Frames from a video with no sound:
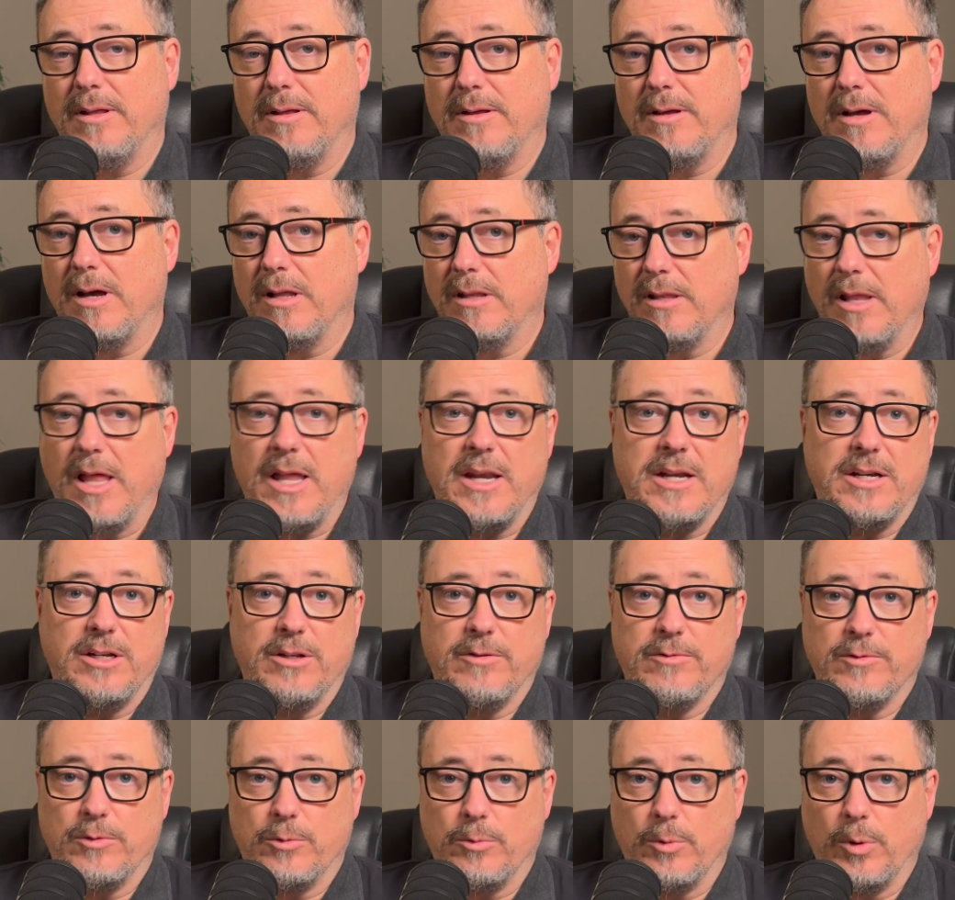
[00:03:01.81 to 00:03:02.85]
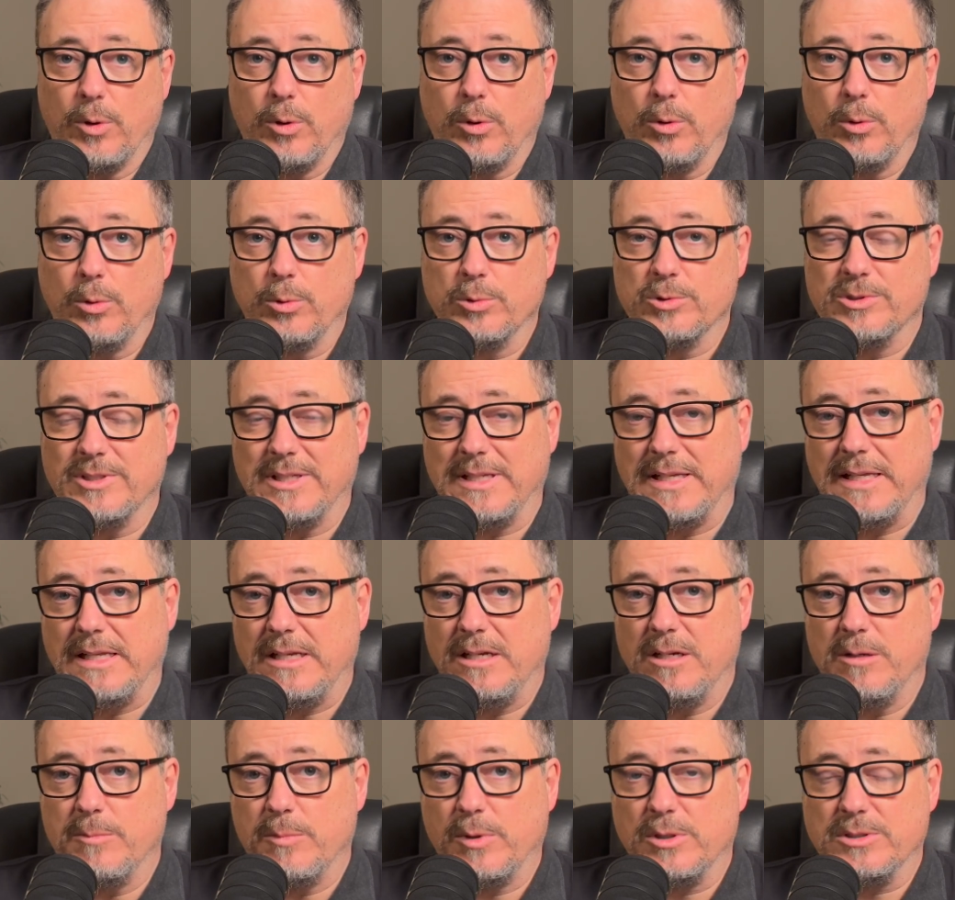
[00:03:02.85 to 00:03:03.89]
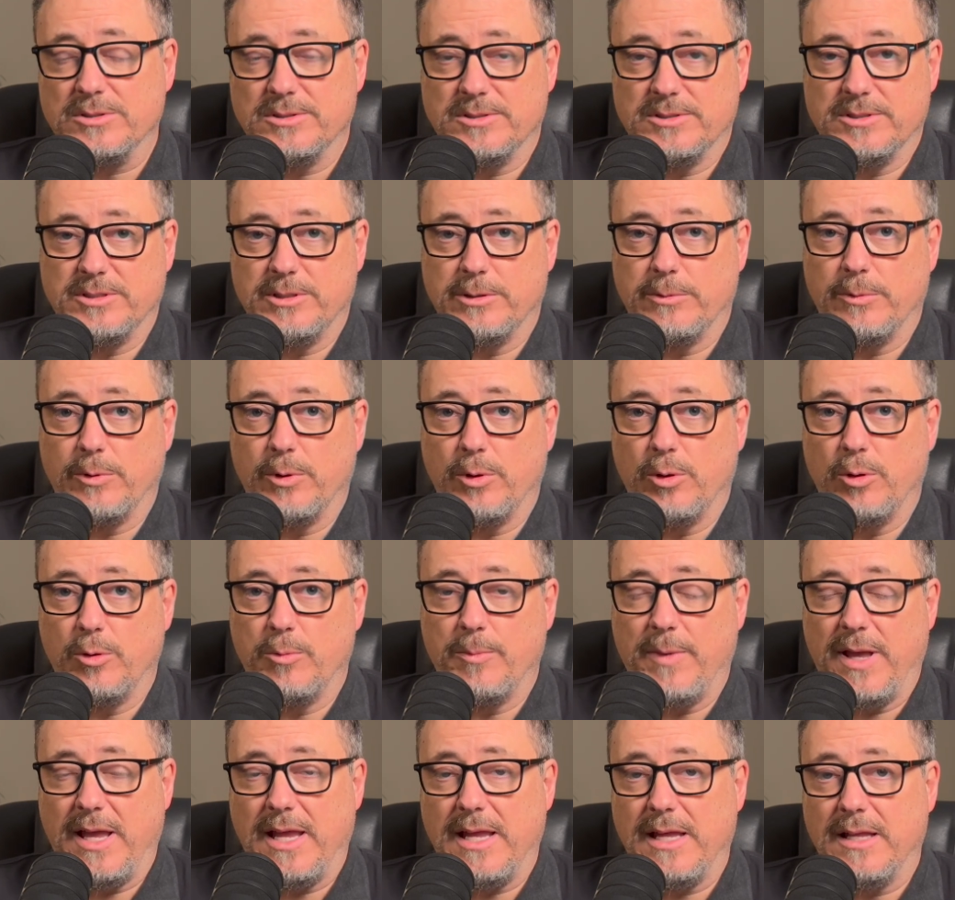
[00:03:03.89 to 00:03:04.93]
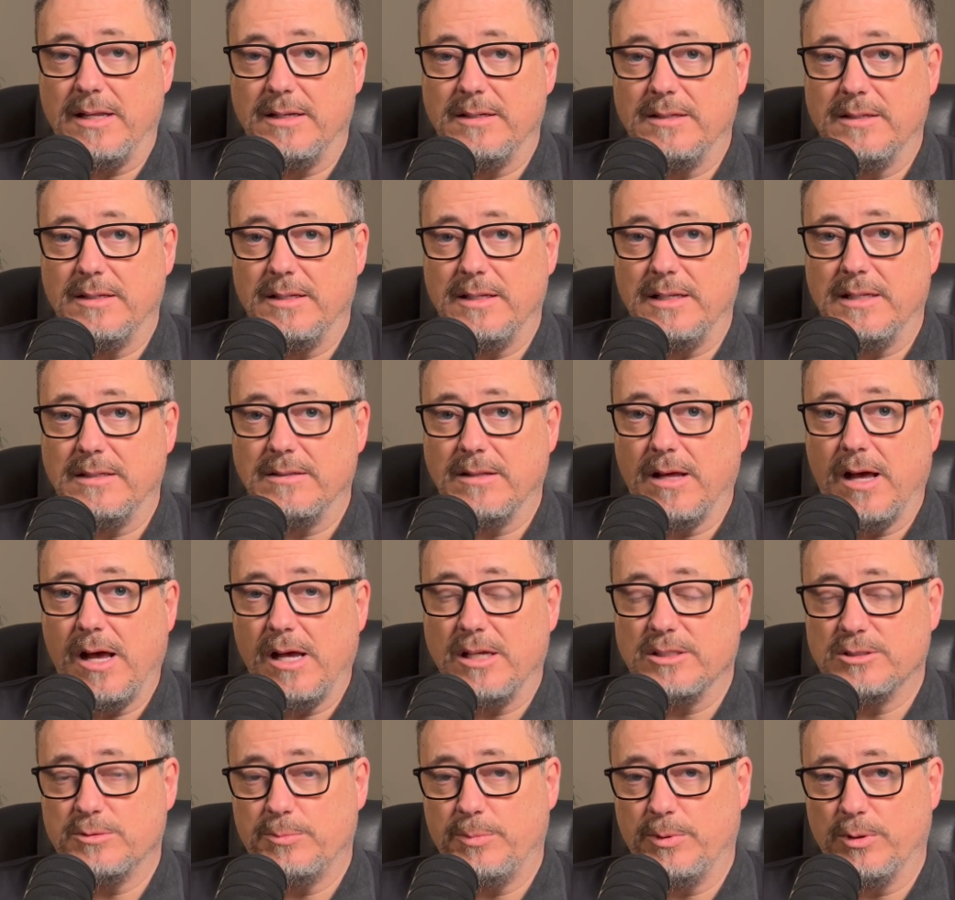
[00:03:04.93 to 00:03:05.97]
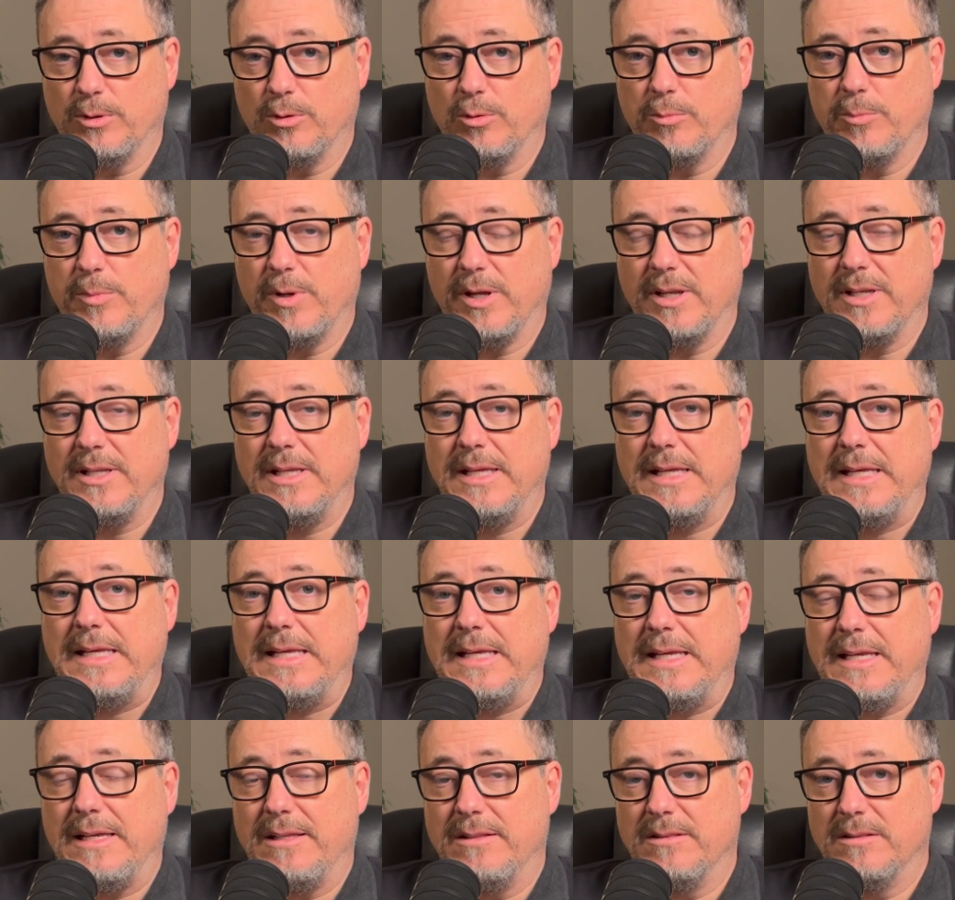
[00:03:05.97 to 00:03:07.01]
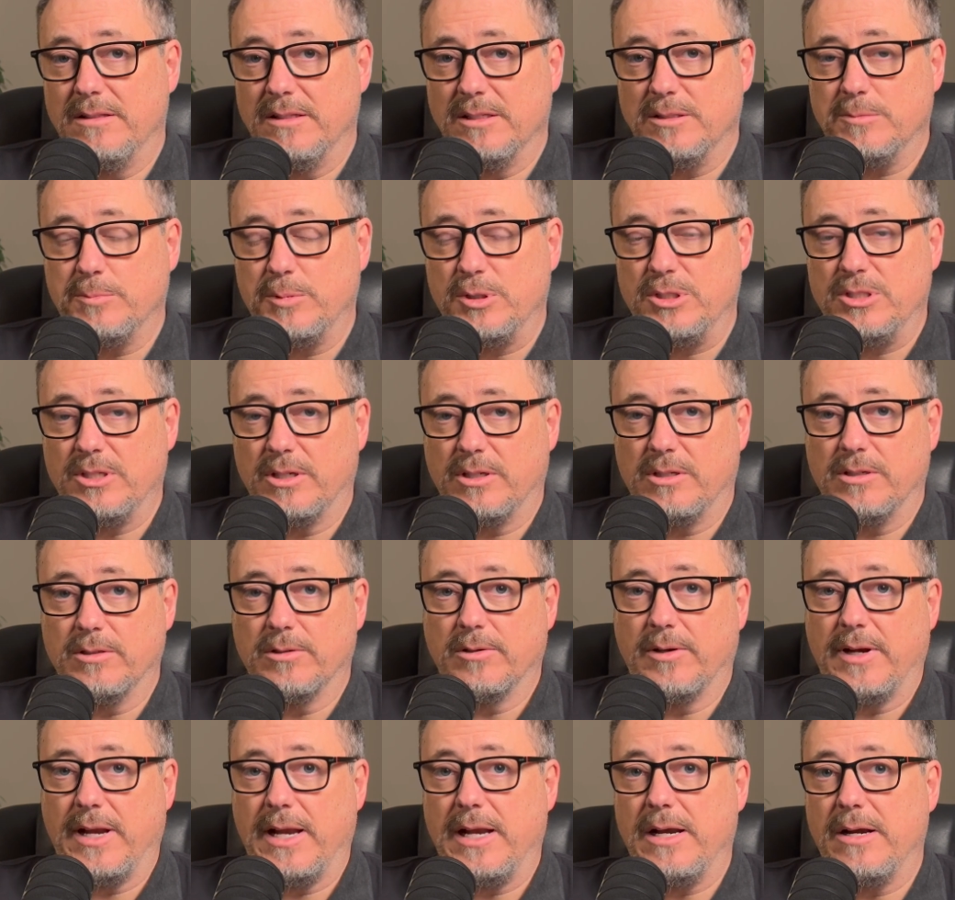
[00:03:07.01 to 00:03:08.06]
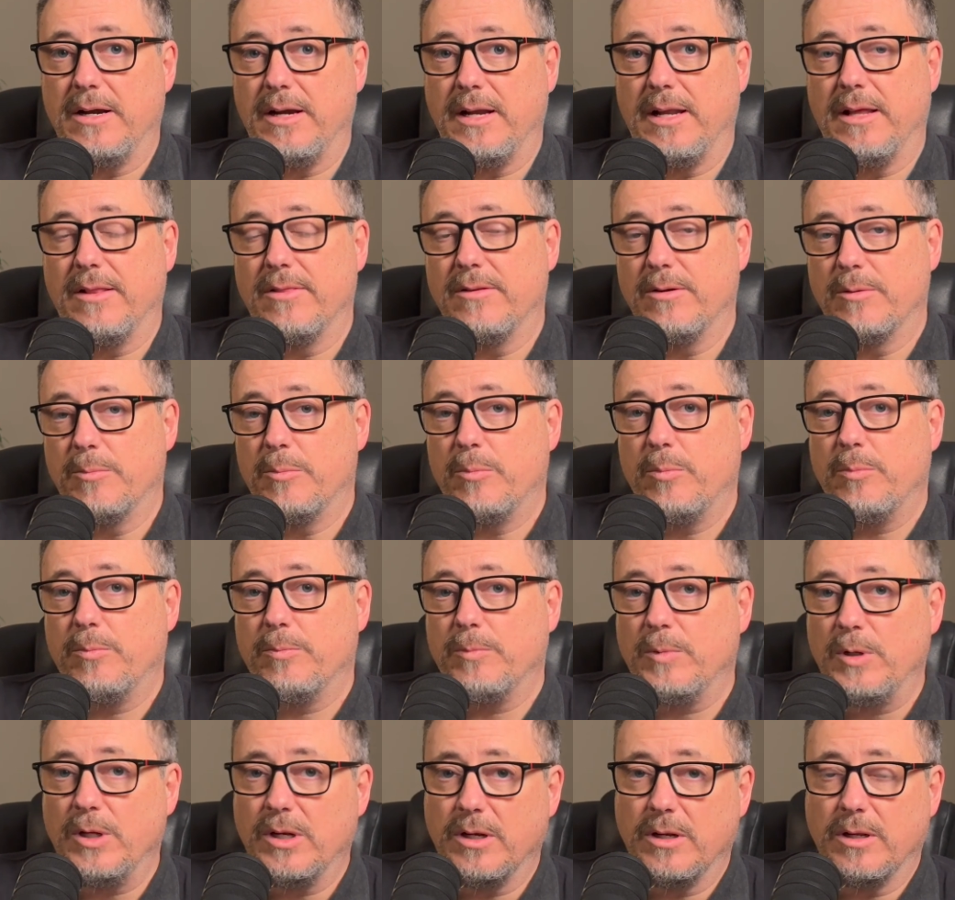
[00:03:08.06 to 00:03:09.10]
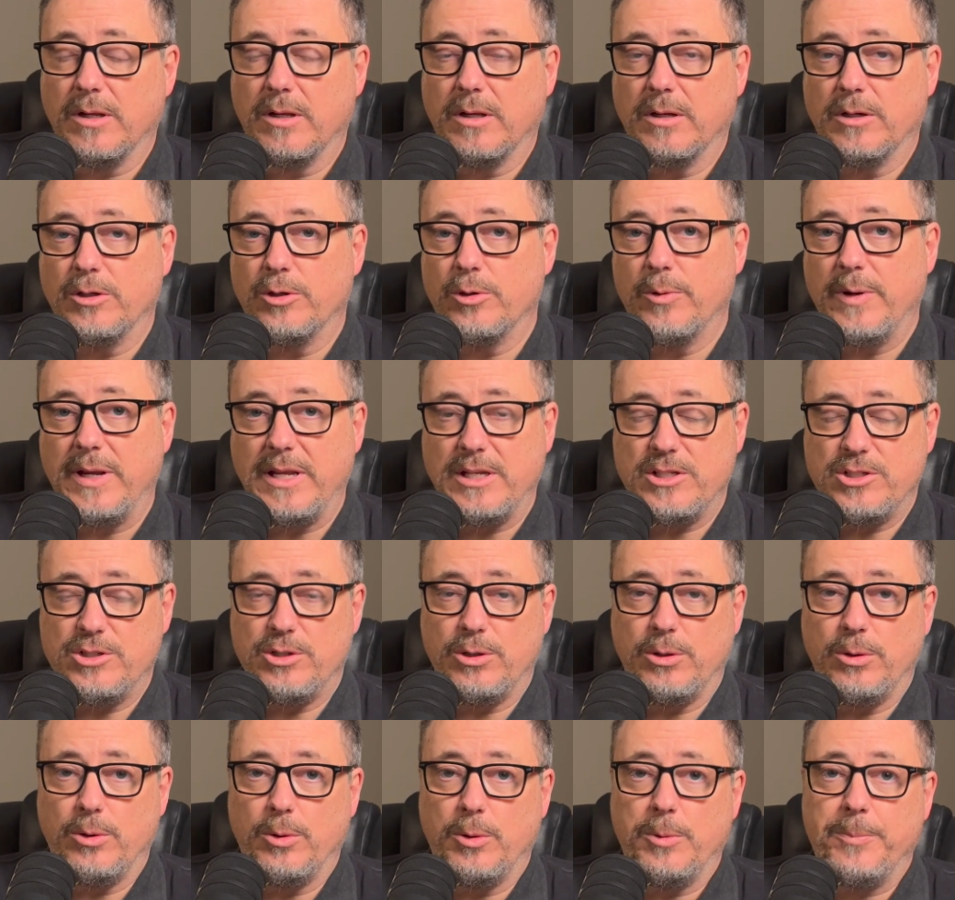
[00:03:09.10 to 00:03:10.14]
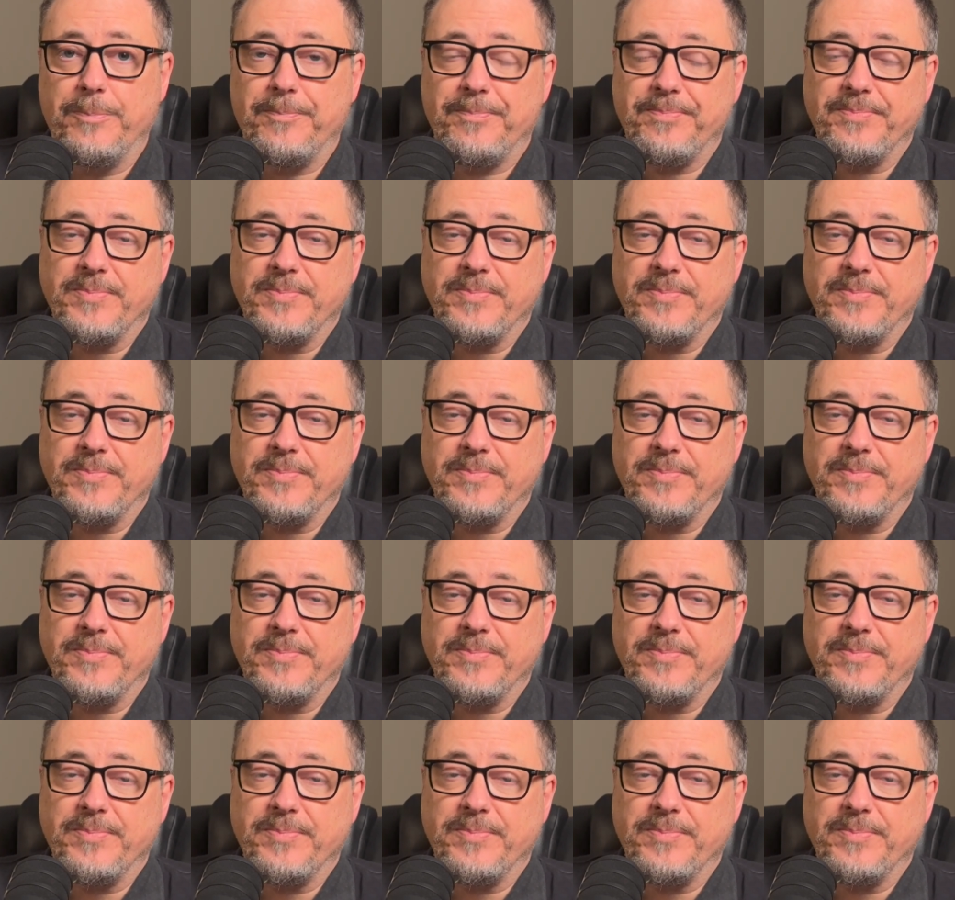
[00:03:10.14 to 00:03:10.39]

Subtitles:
a lot of different roles in an emergency room and in the hospital, but in this particular area, they're going to greet you.